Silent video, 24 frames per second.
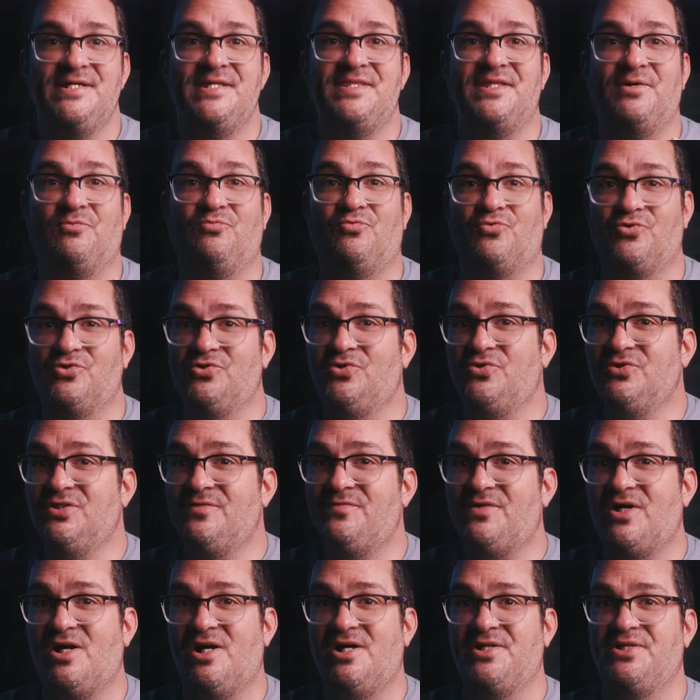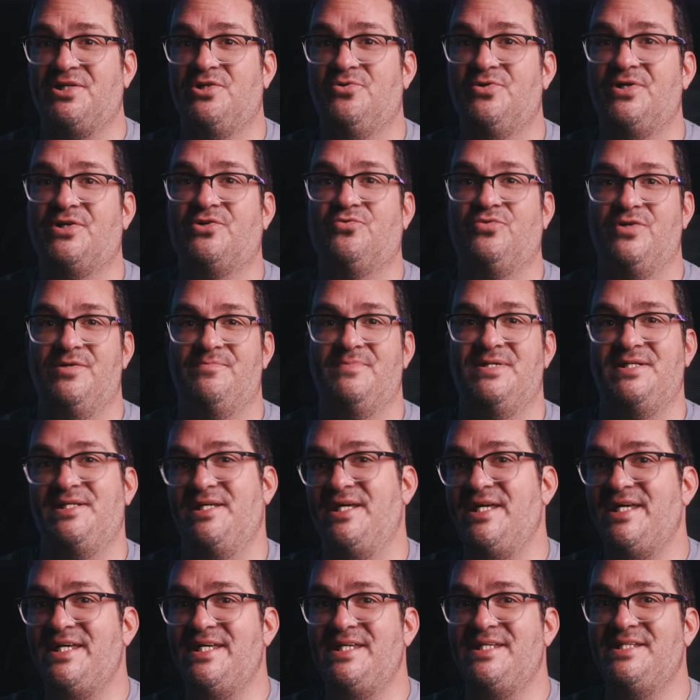The world of audio equipment
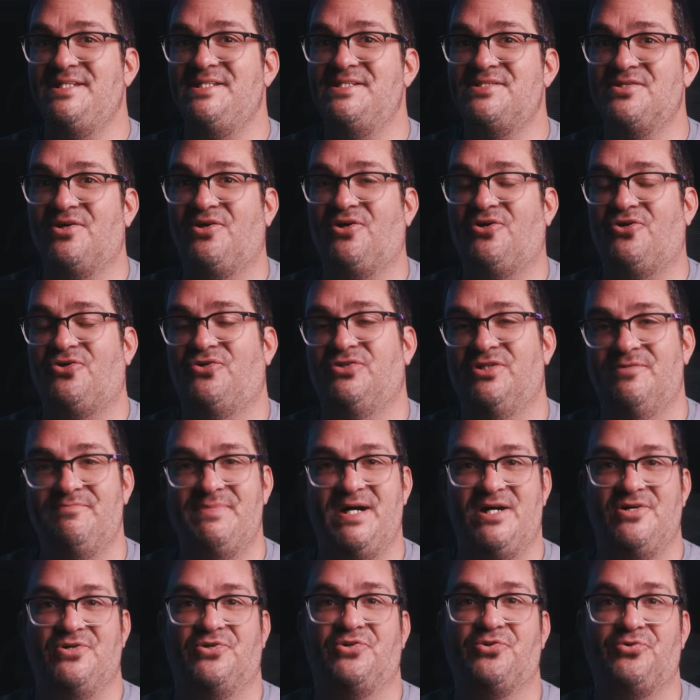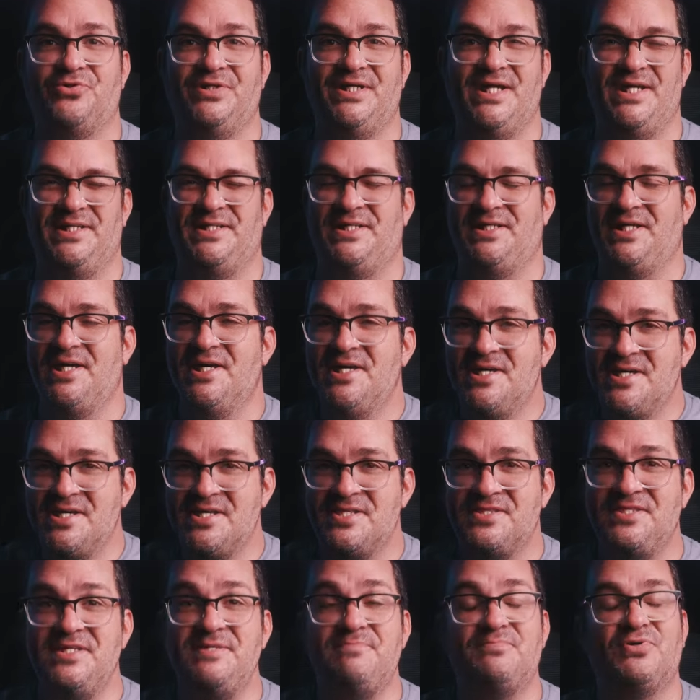is all about creating
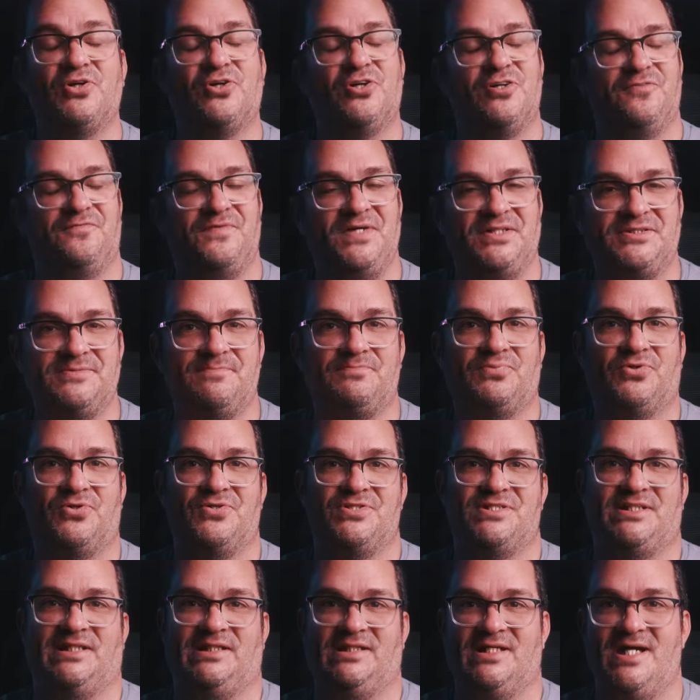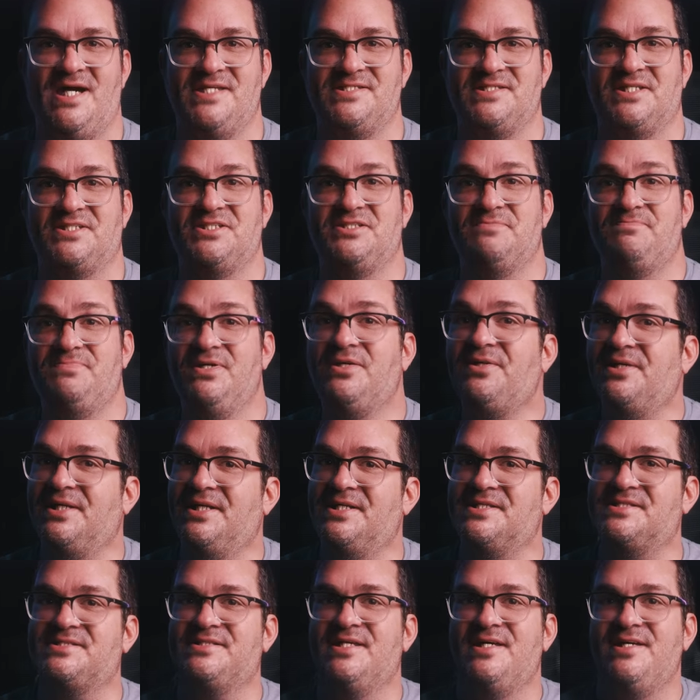the perfect personalized
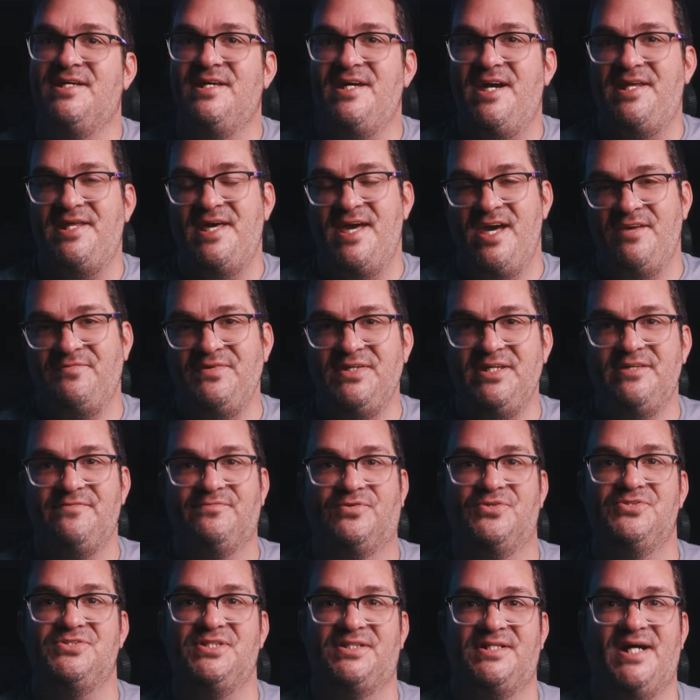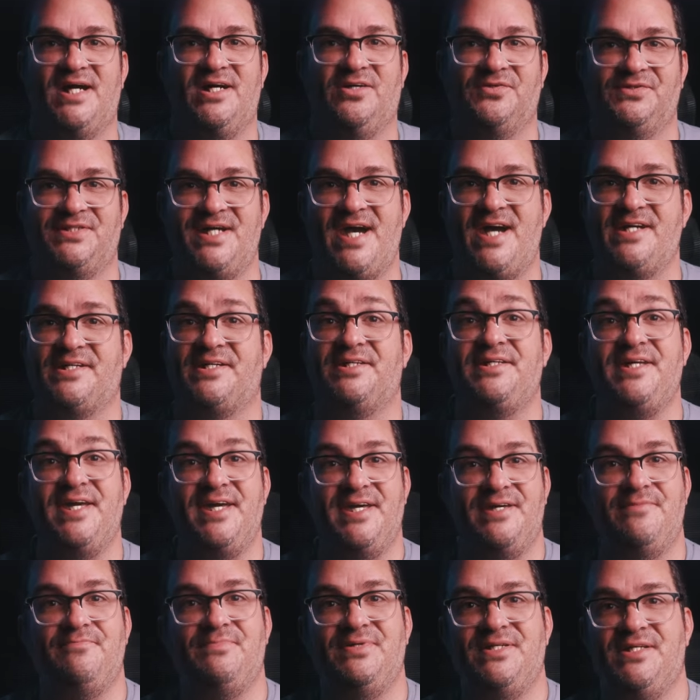experience, and having a versatile DAC
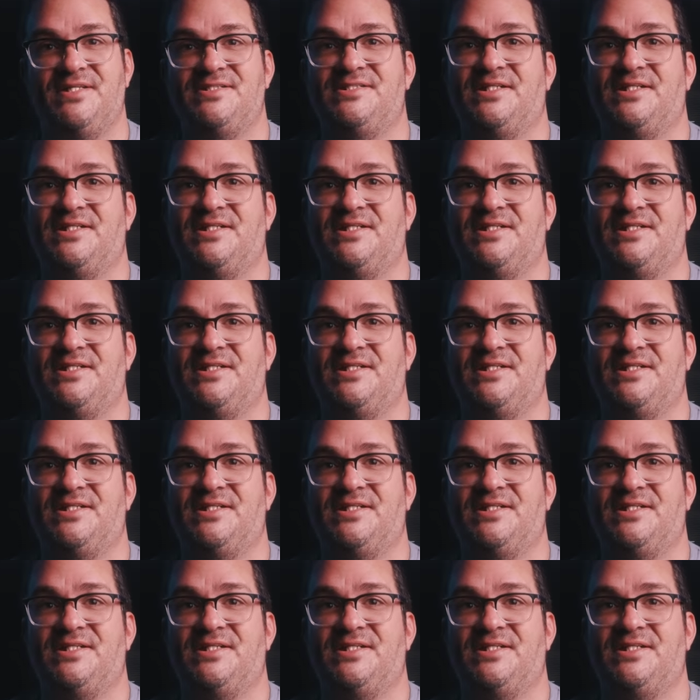can be